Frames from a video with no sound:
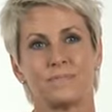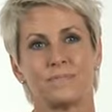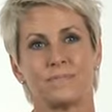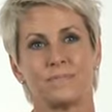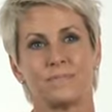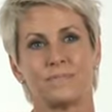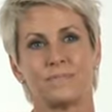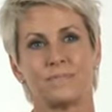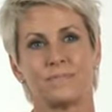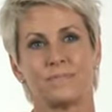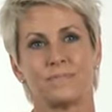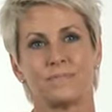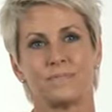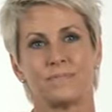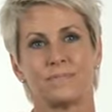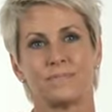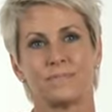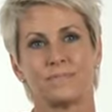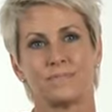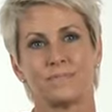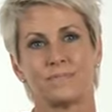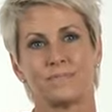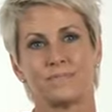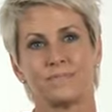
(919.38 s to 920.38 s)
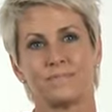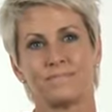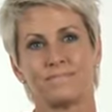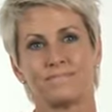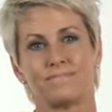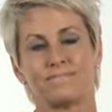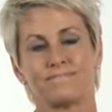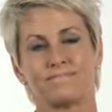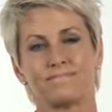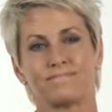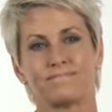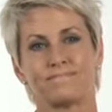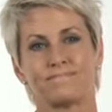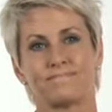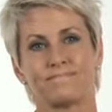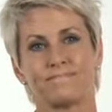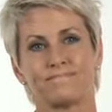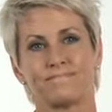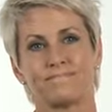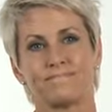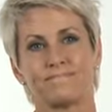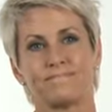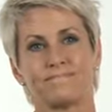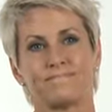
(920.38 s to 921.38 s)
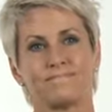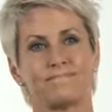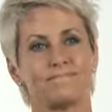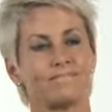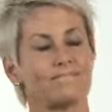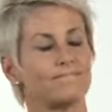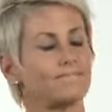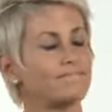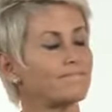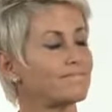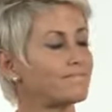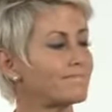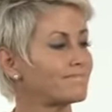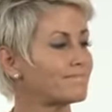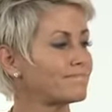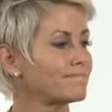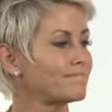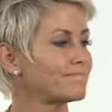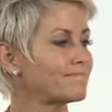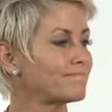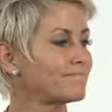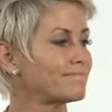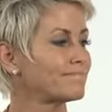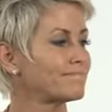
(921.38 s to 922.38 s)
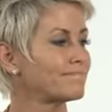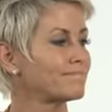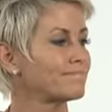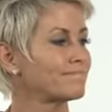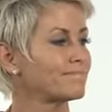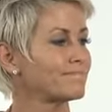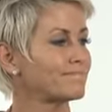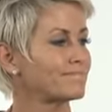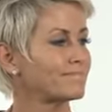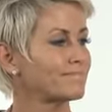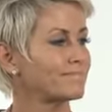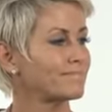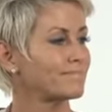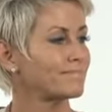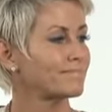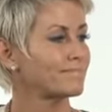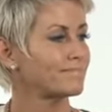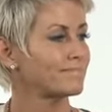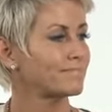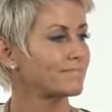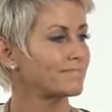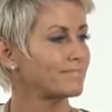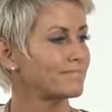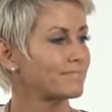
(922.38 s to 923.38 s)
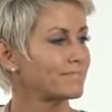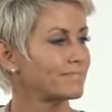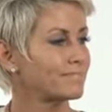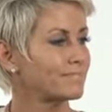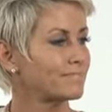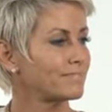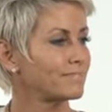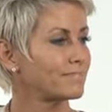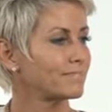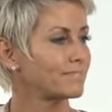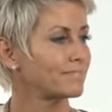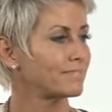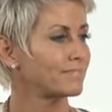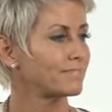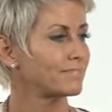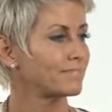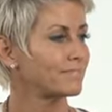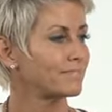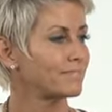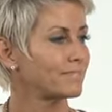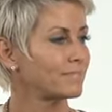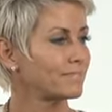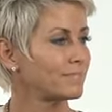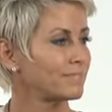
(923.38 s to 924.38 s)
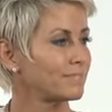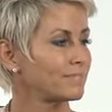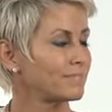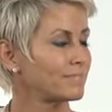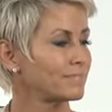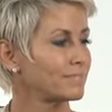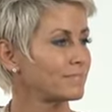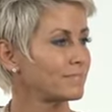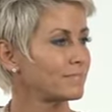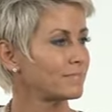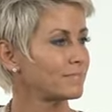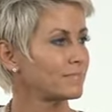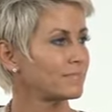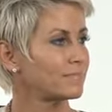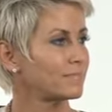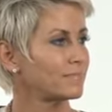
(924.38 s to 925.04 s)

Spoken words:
The person shown says nothing.